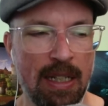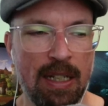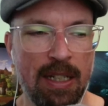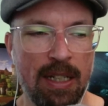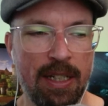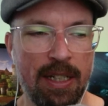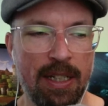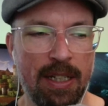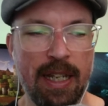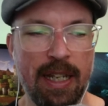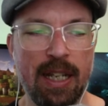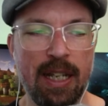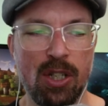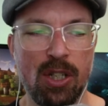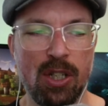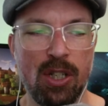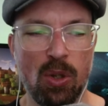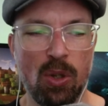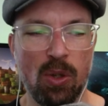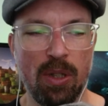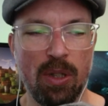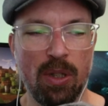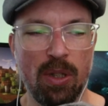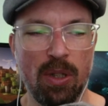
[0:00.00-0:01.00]
Good day,
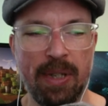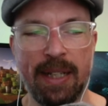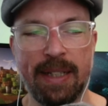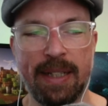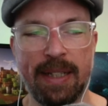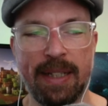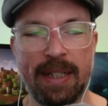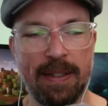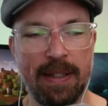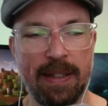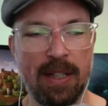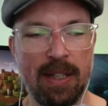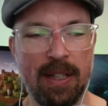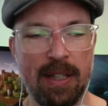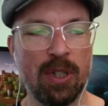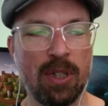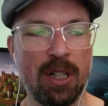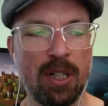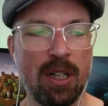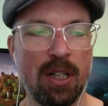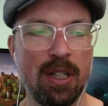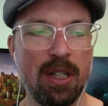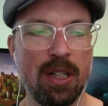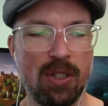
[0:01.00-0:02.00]
Joel and Pix. In
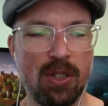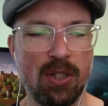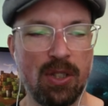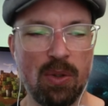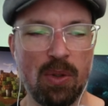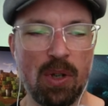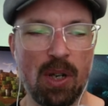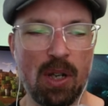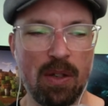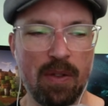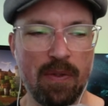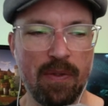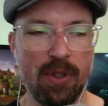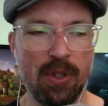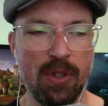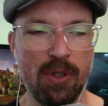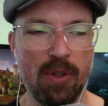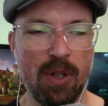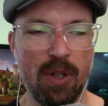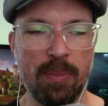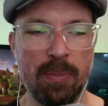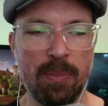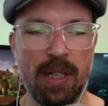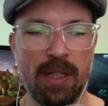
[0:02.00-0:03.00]
regards to all of the new
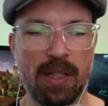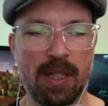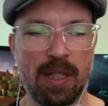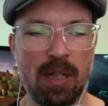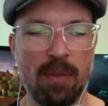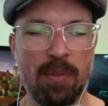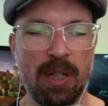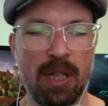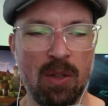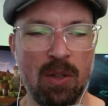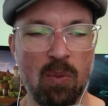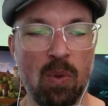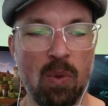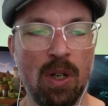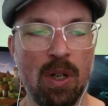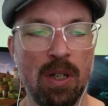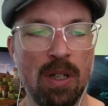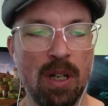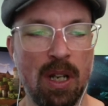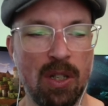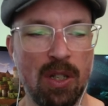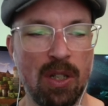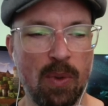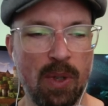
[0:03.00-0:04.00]
updates coming in
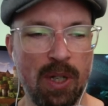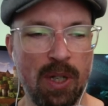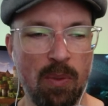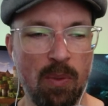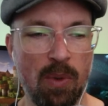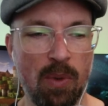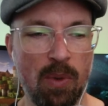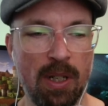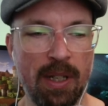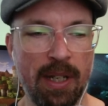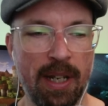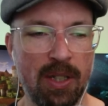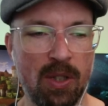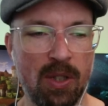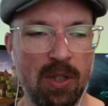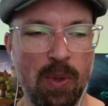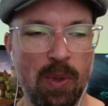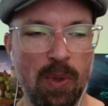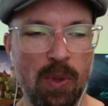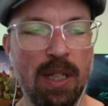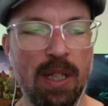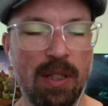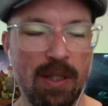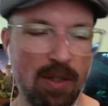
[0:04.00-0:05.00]
1.21 next
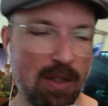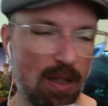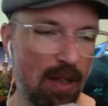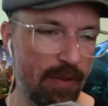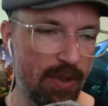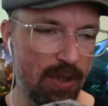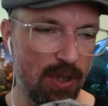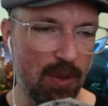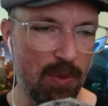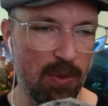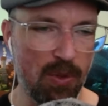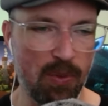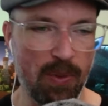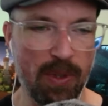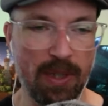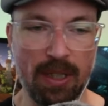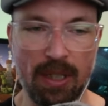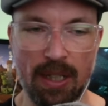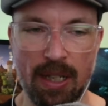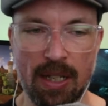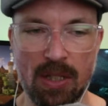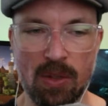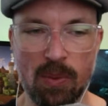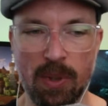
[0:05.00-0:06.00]
week, this obviously was
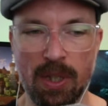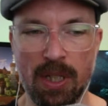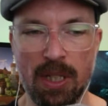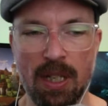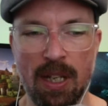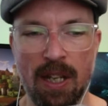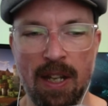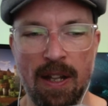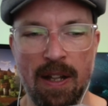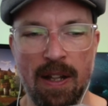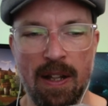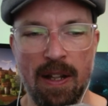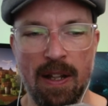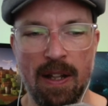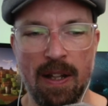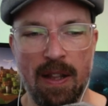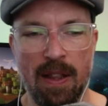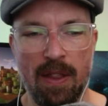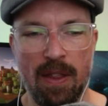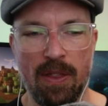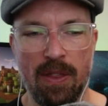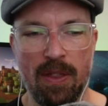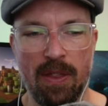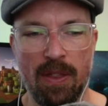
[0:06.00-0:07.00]
written last week,
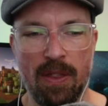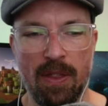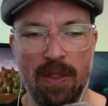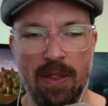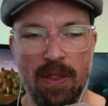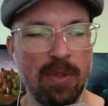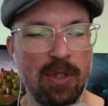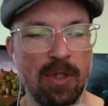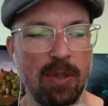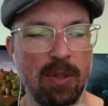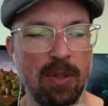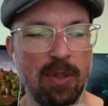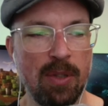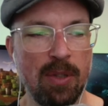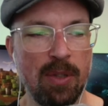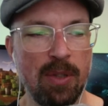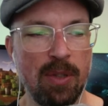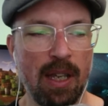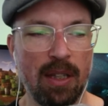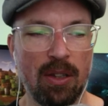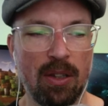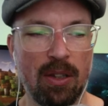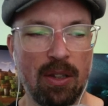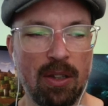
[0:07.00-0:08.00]
there seems to be
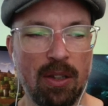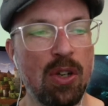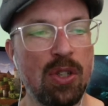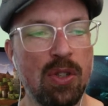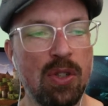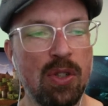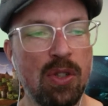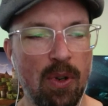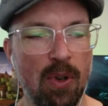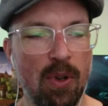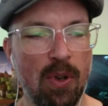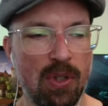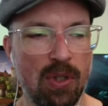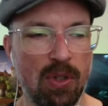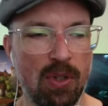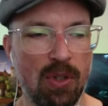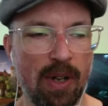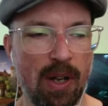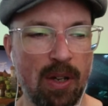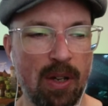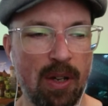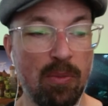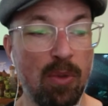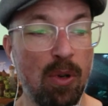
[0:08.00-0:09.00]
a large focus
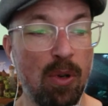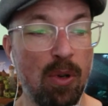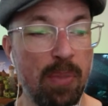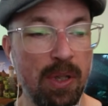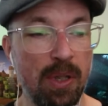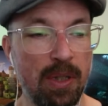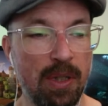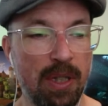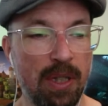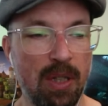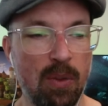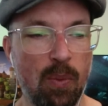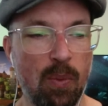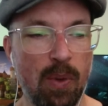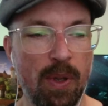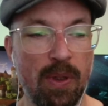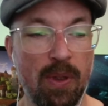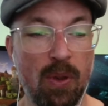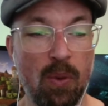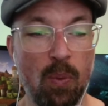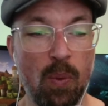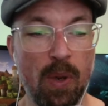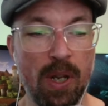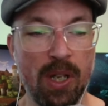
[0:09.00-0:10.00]
around mobility with
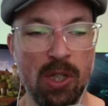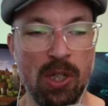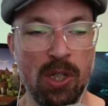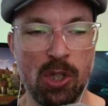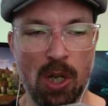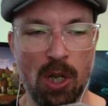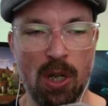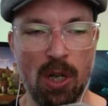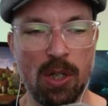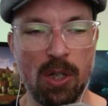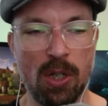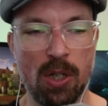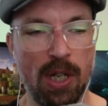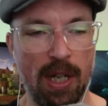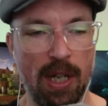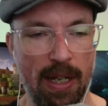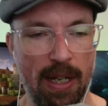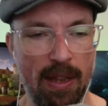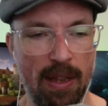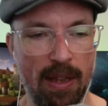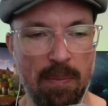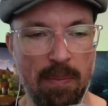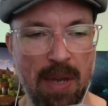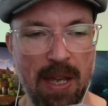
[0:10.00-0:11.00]
the wind charge
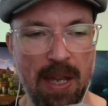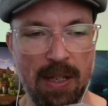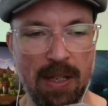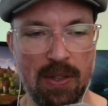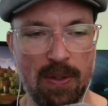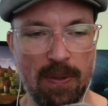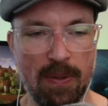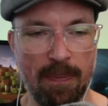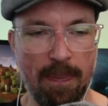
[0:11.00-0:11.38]
and the mace.